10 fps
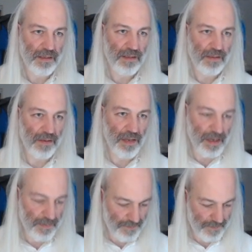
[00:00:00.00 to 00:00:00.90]

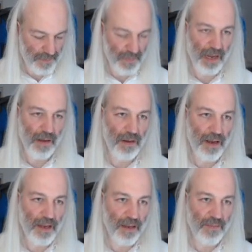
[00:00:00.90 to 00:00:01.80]
Okay, now
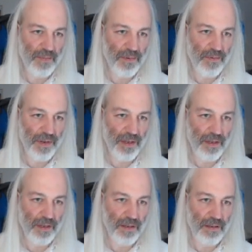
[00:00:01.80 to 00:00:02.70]
I am
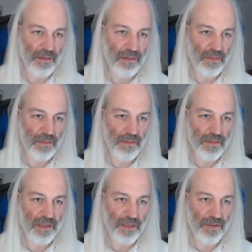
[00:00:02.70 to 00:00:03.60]

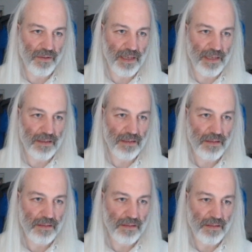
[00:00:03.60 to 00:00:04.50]
re-centering that.
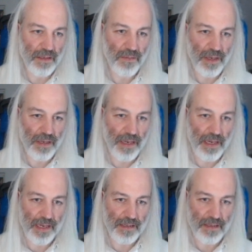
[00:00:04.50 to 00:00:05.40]
Anyway, I
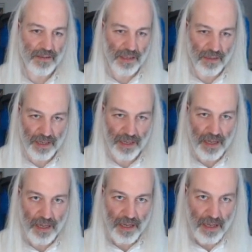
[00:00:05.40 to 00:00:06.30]
like that anyway,
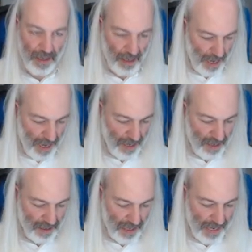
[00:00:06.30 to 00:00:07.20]

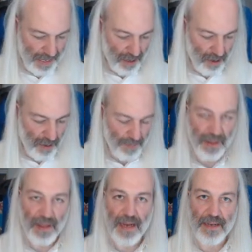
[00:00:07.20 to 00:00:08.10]
and I can copy
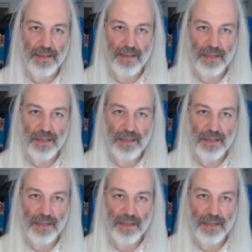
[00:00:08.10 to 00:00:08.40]
that